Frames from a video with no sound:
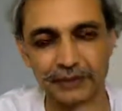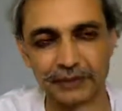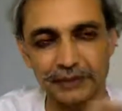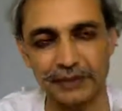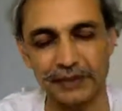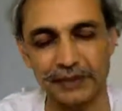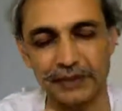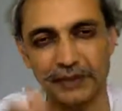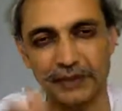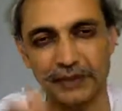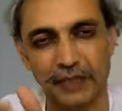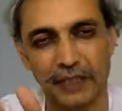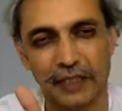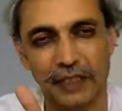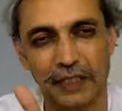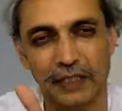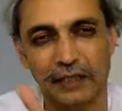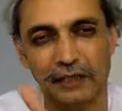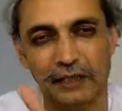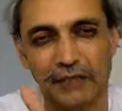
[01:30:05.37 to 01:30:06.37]
where
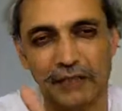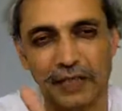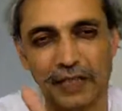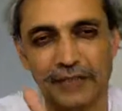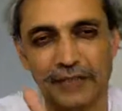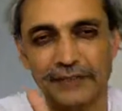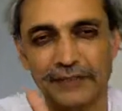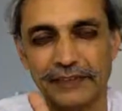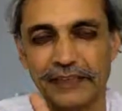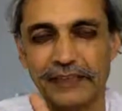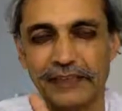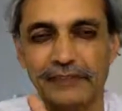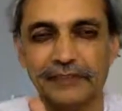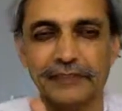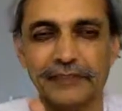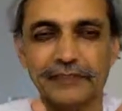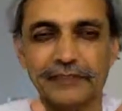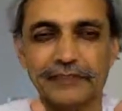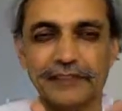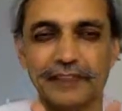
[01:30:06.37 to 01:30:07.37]
5, 10,
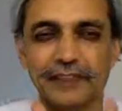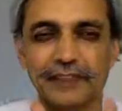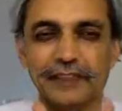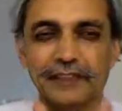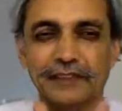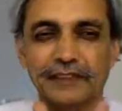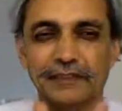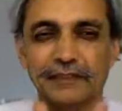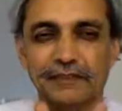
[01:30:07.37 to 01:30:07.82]
15,